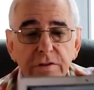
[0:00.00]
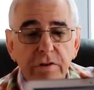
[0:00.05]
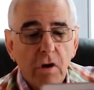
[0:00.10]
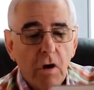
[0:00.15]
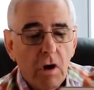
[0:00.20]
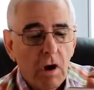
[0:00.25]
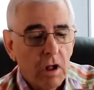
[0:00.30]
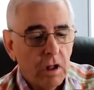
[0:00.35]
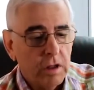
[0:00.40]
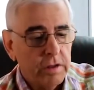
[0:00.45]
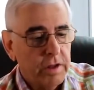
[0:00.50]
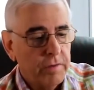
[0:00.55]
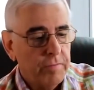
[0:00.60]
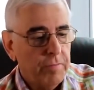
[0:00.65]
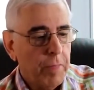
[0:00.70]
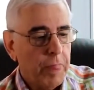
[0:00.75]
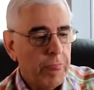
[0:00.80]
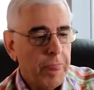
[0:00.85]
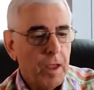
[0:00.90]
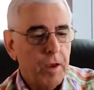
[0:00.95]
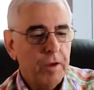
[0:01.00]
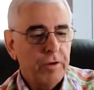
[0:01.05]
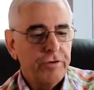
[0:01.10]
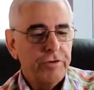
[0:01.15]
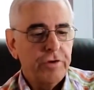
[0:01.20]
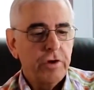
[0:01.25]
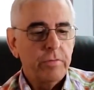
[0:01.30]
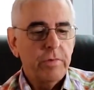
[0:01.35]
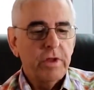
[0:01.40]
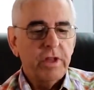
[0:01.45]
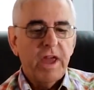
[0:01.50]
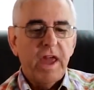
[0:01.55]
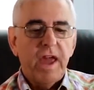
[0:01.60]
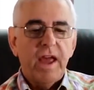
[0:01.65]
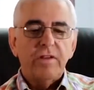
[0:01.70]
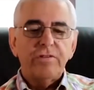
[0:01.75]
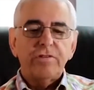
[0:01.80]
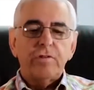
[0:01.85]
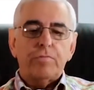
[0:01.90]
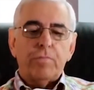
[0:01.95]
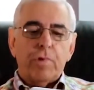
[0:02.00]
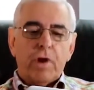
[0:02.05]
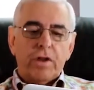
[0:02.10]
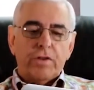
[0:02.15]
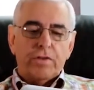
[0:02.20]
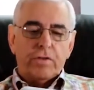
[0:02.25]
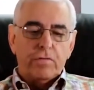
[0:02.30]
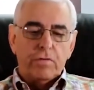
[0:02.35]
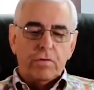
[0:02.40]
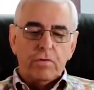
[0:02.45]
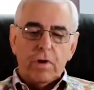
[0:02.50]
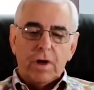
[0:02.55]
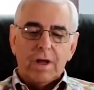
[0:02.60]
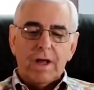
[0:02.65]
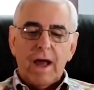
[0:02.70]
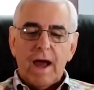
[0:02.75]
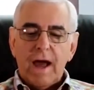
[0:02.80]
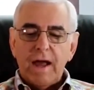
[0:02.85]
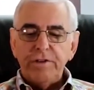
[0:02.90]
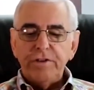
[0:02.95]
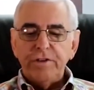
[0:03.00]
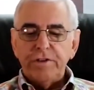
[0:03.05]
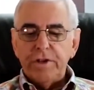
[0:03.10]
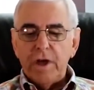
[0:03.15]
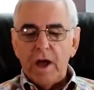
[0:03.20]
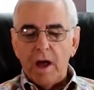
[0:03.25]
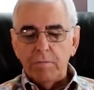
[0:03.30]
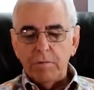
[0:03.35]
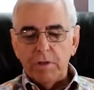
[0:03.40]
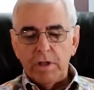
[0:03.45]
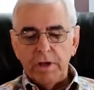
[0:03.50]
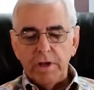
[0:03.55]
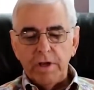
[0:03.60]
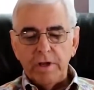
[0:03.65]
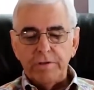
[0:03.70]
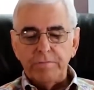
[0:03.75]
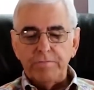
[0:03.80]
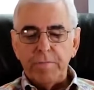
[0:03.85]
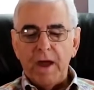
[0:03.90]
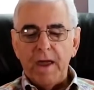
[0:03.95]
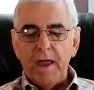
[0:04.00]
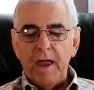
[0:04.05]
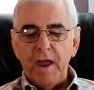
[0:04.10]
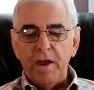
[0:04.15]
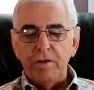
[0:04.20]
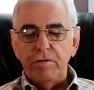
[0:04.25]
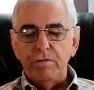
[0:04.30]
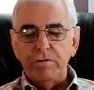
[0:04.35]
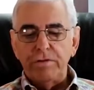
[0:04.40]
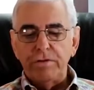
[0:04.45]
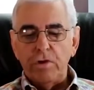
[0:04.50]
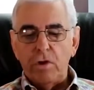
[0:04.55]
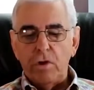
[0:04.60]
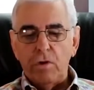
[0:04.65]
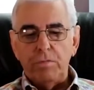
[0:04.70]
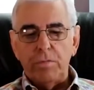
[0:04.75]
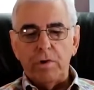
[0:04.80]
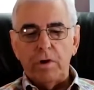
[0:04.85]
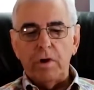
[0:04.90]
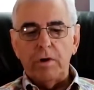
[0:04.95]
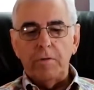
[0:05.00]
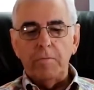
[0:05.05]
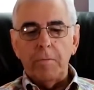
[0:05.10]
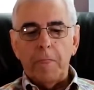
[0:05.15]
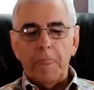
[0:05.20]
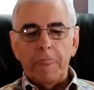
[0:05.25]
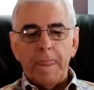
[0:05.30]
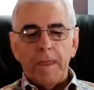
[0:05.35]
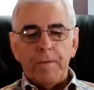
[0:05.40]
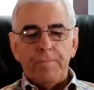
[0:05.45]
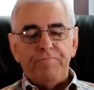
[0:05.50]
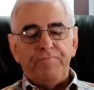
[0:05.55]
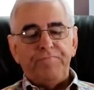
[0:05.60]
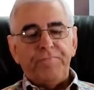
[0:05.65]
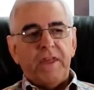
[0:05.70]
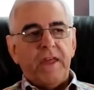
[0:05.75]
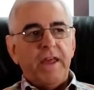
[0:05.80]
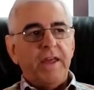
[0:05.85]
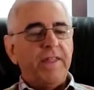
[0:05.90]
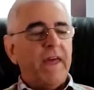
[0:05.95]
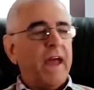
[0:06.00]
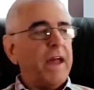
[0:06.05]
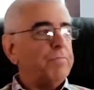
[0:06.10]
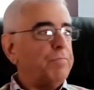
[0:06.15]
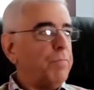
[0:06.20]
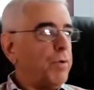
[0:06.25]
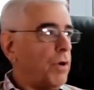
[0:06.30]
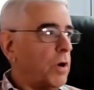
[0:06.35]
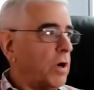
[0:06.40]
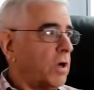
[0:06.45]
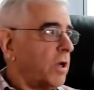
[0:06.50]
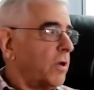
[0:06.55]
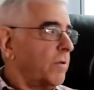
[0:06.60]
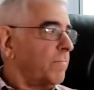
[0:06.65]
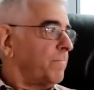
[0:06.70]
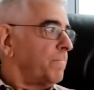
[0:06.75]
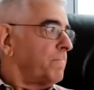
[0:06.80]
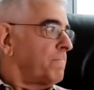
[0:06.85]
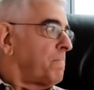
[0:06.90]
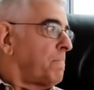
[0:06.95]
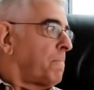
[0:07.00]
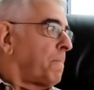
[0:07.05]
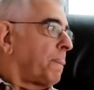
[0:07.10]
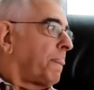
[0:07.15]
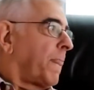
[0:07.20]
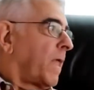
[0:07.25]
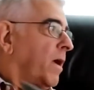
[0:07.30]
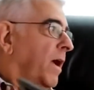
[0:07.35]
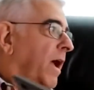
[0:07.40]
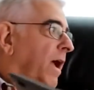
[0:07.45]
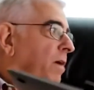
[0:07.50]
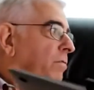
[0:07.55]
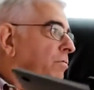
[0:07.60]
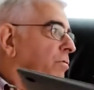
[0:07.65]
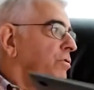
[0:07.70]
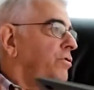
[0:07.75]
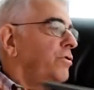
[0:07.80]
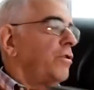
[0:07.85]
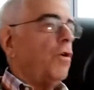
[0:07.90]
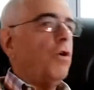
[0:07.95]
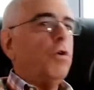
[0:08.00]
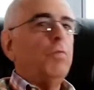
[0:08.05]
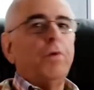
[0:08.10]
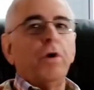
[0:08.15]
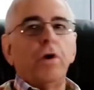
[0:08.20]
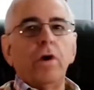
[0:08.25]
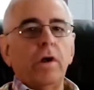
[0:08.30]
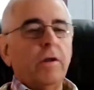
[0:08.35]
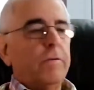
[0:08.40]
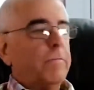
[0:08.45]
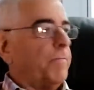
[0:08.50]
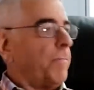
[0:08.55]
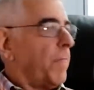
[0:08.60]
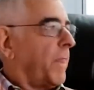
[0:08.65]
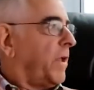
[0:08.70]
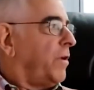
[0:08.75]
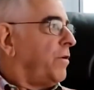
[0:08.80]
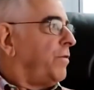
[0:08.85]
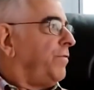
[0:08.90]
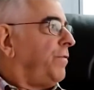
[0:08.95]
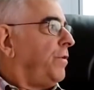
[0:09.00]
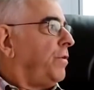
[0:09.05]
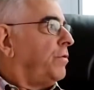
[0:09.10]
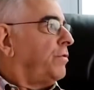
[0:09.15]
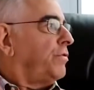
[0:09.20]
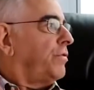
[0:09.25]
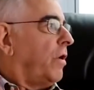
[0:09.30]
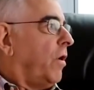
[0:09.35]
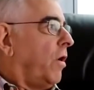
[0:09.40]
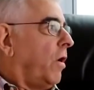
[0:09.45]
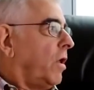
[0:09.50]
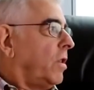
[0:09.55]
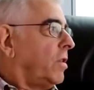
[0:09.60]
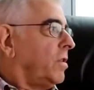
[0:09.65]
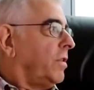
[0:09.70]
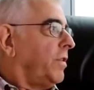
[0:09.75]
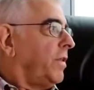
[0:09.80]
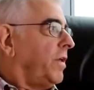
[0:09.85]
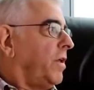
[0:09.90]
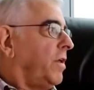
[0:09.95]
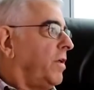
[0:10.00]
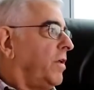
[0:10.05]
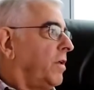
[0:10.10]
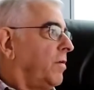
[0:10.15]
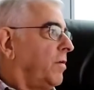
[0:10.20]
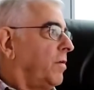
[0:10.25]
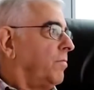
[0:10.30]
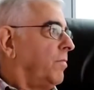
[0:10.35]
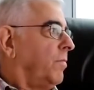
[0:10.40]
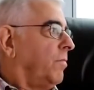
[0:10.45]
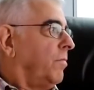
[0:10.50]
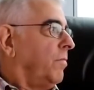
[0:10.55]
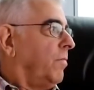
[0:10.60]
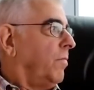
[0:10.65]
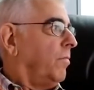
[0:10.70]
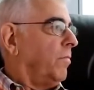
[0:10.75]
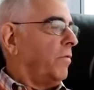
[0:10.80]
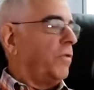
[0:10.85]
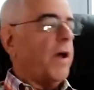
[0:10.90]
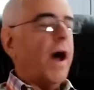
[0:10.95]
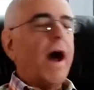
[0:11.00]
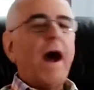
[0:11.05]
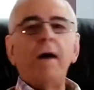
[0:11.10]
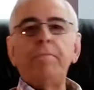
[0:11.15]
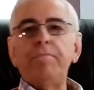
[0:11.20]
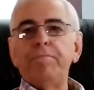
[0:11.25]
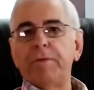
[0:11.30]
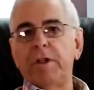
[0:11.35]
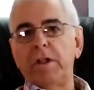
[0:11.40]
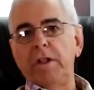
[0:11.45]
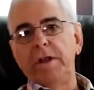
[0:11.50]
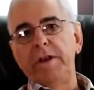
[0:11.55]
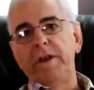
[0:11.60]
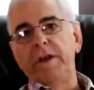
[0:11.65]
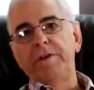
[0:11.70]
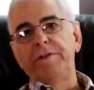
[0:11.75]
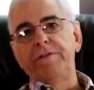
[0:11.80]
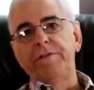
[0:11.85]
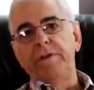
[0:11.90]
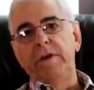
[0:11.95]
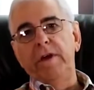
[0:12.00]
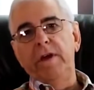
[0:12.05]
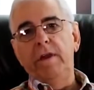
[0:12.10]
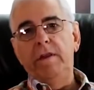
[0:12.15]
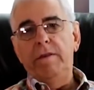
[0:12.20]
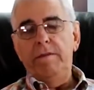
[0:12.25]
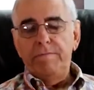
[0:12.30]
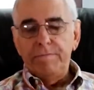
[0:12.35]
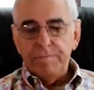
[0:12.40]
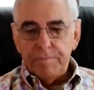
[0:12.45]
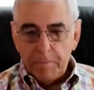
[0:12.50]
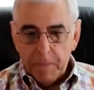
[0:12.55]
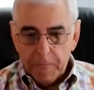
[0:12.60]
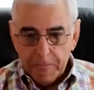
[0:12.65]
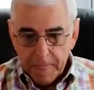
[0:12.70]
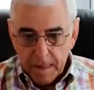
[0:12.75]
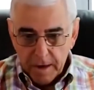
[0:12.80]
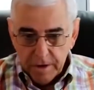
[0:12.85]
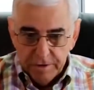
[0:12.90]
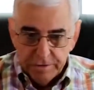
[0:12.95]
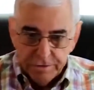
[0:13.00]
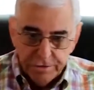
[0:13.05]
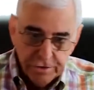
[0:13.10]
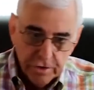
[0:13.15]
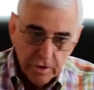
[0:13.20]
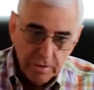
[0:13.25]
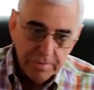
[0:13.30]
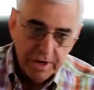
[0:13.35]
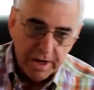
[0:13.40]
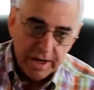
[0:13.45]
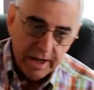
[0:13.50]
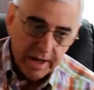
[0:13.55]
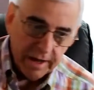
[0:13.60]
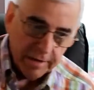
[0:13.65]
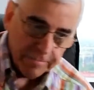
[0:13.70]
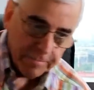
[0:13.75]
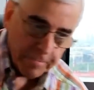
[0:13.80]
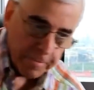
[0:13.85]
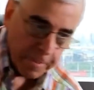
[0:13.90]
It's called German Cancer Breakthrough, A Guide to Top Clinics by Andrew Schulberg. In that book, Andrew Schulberg interviews all the top clinics in Germany,